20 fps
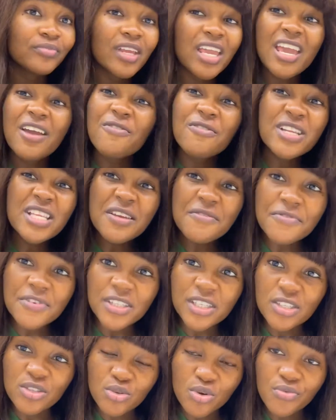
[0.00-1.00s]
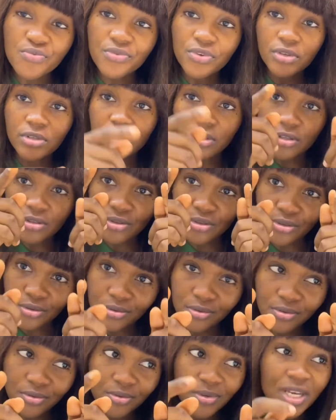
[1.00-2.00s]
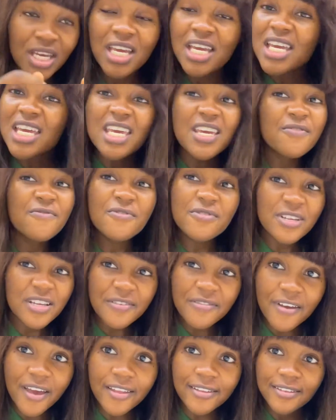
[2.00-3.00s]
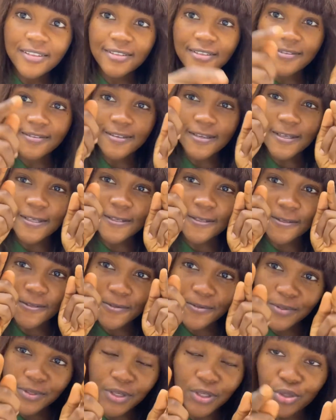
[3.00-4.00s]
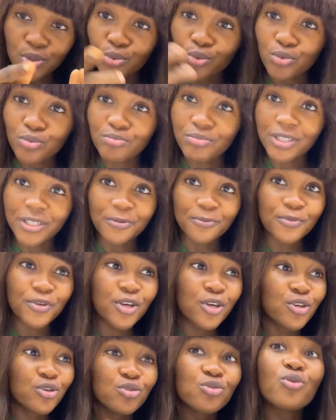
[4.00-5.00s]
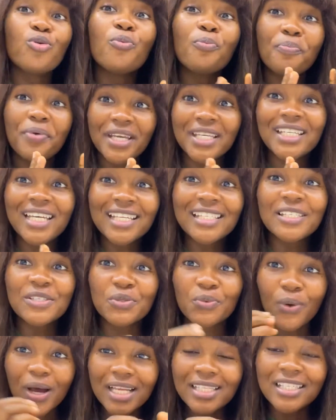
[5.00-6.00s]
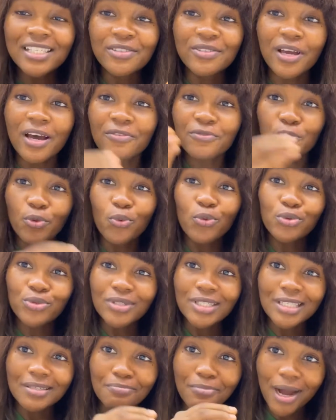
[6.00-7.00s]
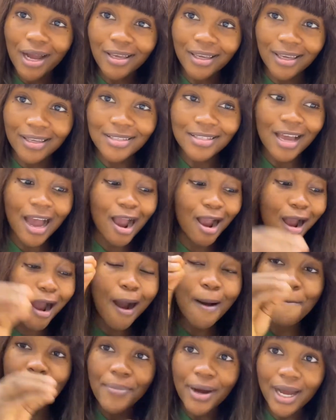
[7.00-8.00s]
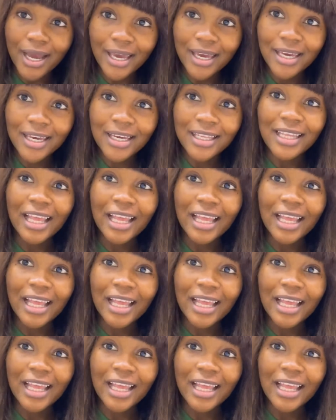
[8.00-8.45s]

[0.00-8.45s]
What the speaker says: Even if it is obvious, it is you. Even if anything, it is you that they will blame. So patience is one thing. You have to go to the market and go and buy.